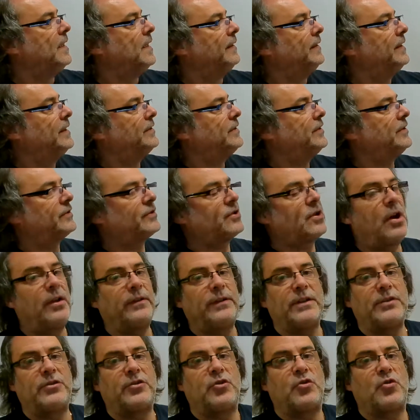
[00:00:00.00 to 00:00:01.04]
This is called
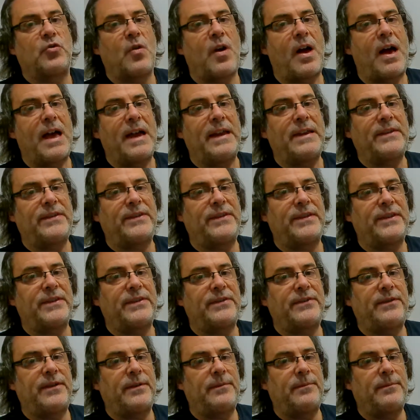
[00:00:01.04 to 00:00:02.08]
a dry
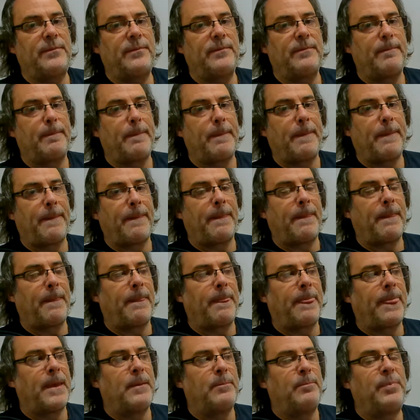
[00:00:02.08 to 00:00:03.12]
system
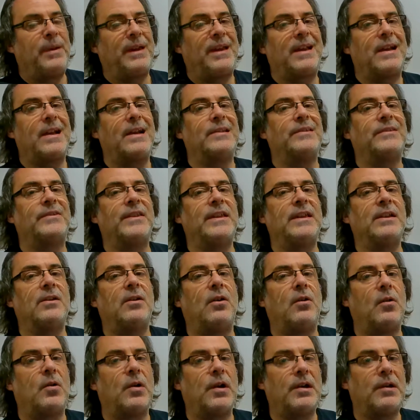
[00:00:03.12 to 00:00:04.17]
because the
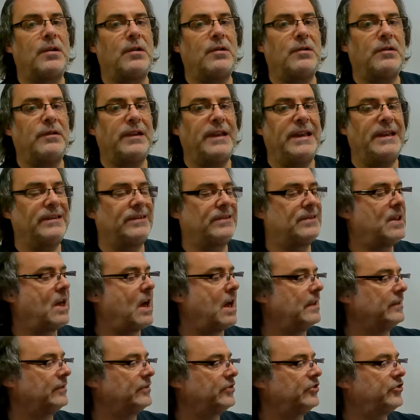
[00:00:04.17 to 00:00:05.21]
oil is
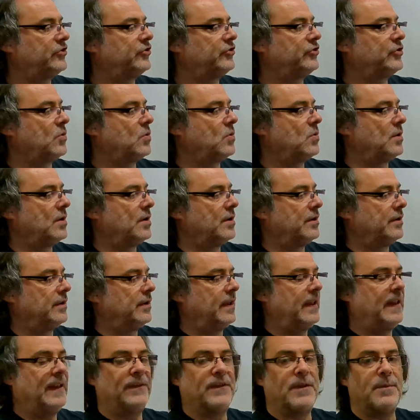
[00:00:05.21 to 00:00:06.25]
not stored
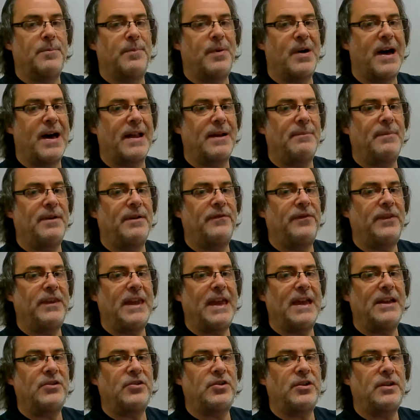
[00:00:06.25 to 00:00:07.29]
at the bottom of the
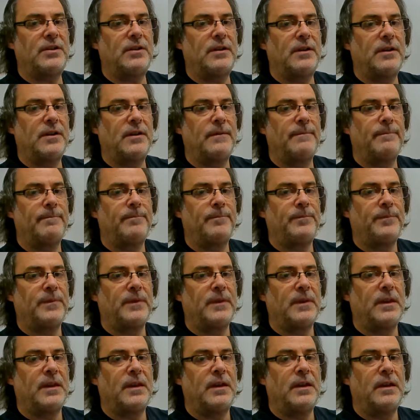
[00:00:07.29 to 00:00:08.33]
engine.
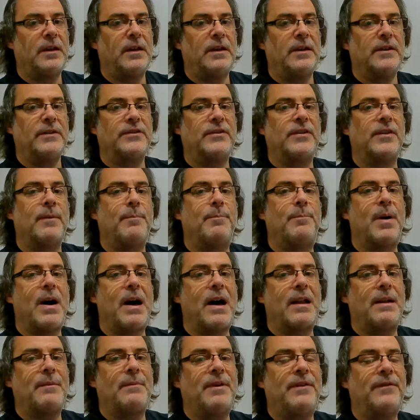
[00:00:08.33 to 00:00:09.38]
So the
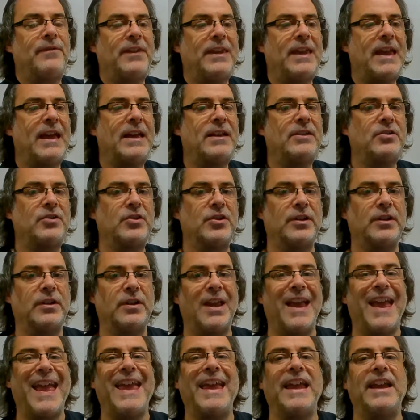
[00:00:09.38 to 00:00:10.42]
bottom of the engine
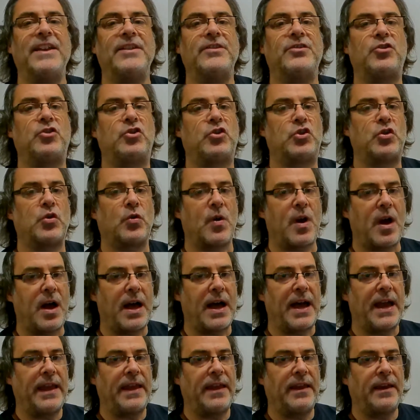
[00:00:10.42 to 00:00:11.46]
is dry.